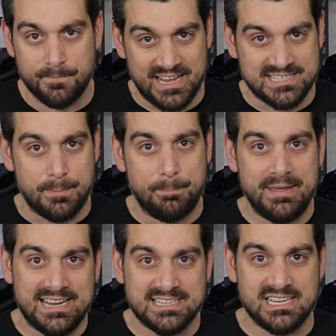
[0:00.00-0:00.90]
That's the
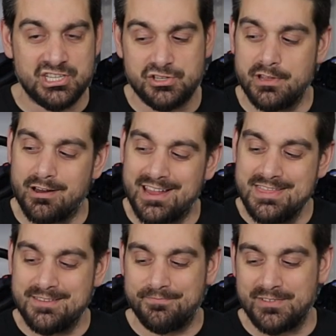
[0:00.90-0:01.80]
biggest issue there,
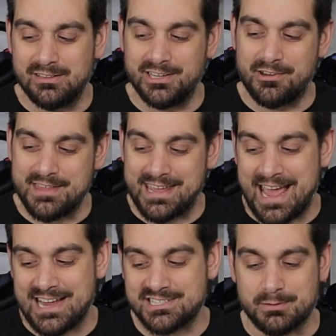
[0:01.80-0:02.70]
and the feeling on the
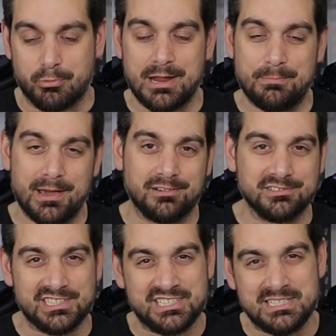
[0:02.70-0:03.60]
gas and the brake pedal
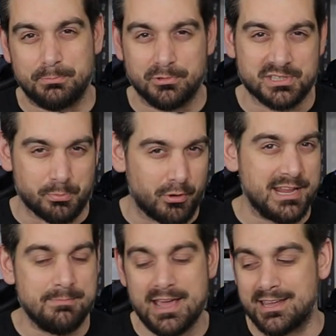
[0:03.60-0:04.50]
is a simple
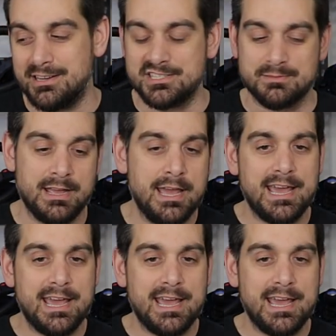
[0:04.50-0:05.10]
spring mechanism.